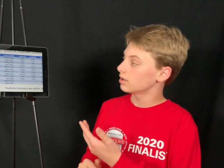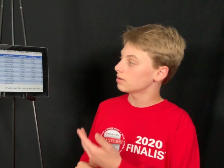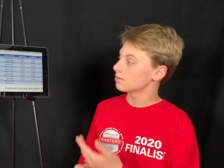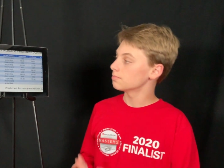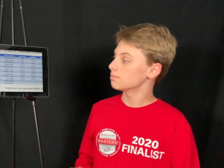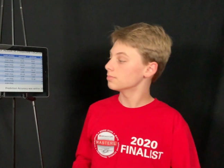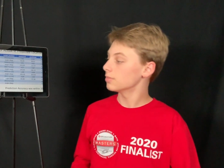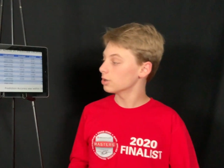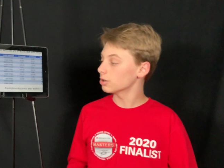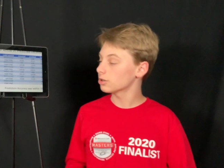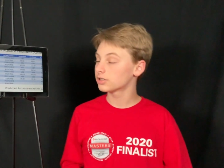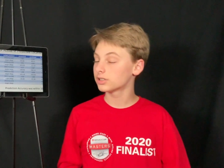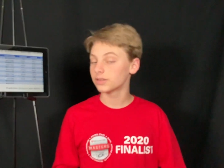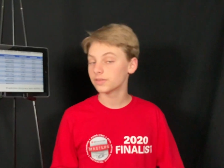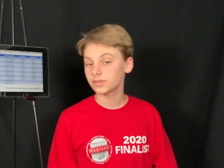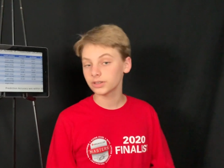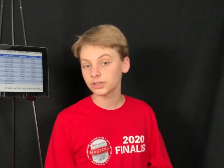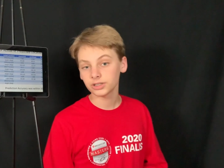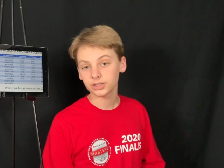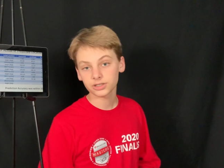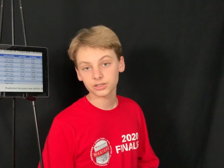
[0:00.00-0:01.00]
most of the
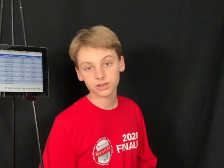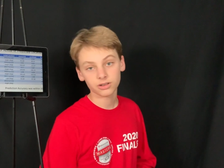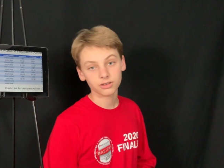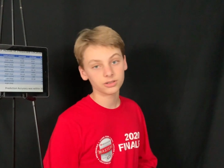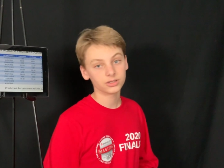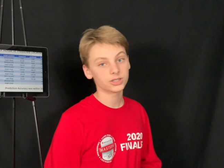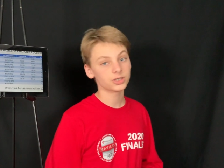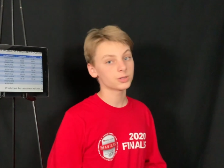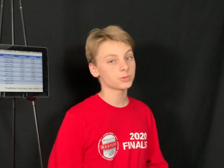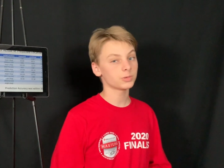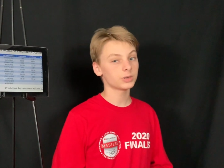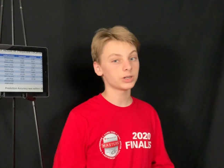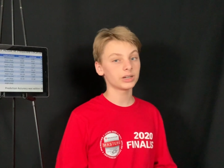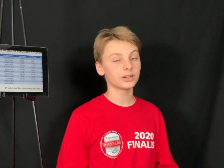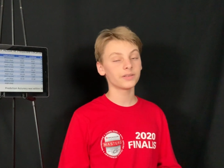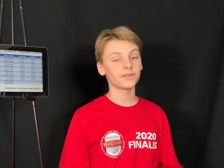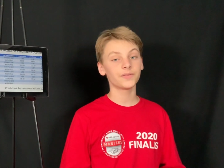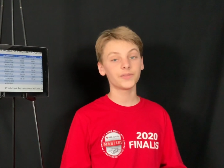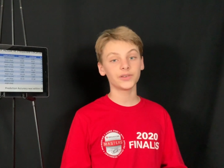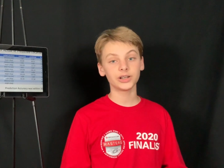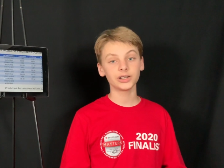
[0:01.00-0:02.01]
results were
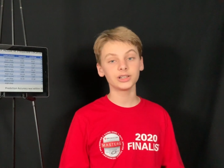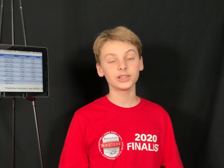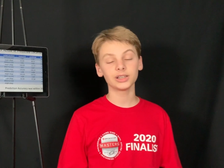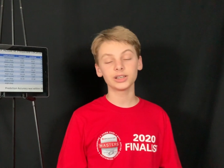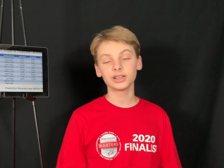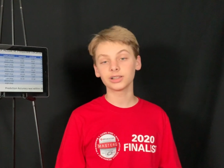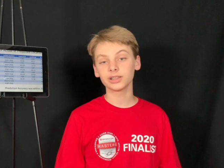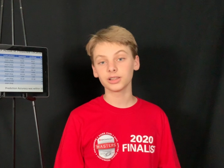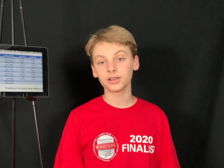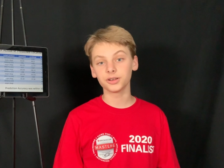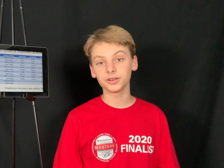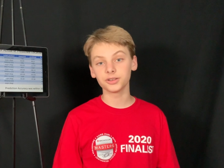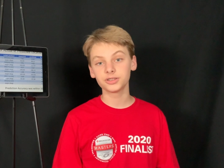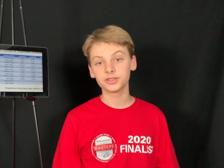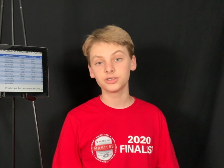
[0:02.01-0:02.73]
fairly close